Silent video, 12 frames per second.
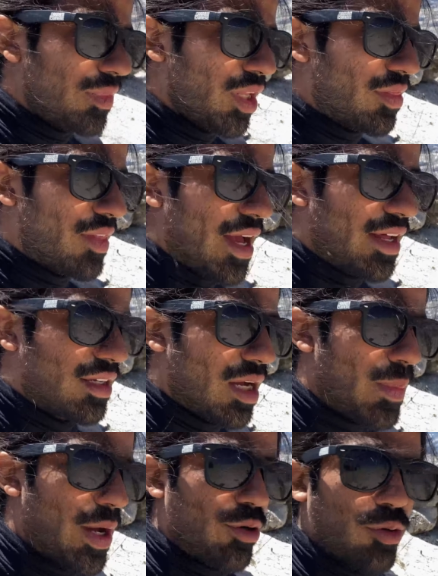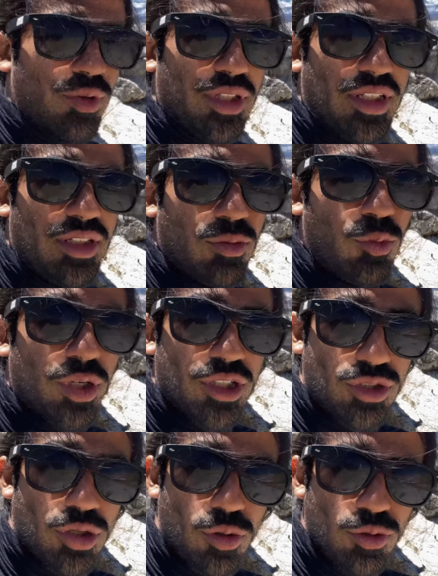that come out only when it's
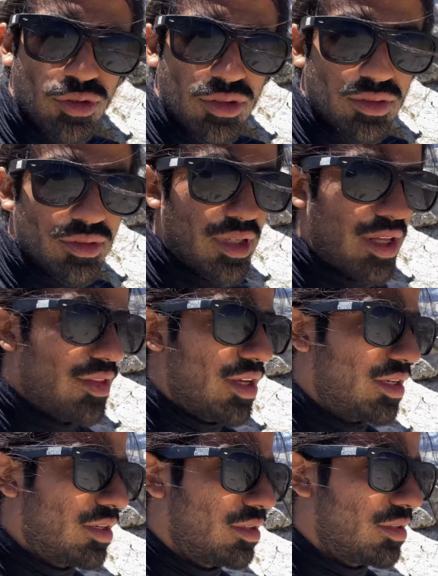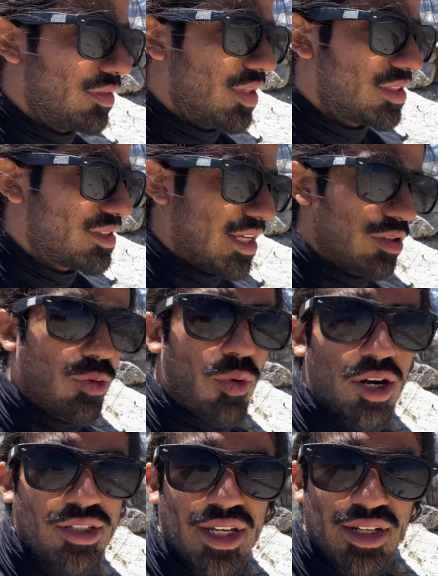cold and then they stay in the
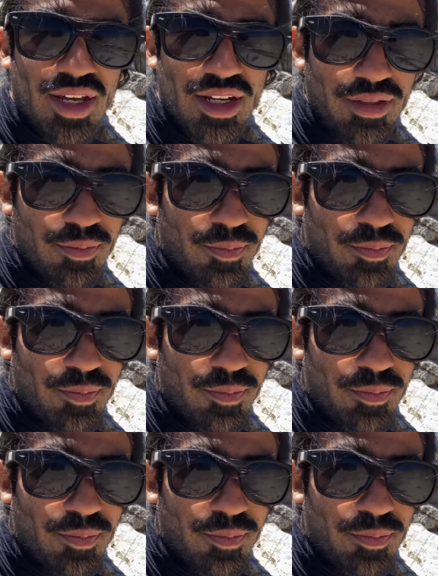rocks at night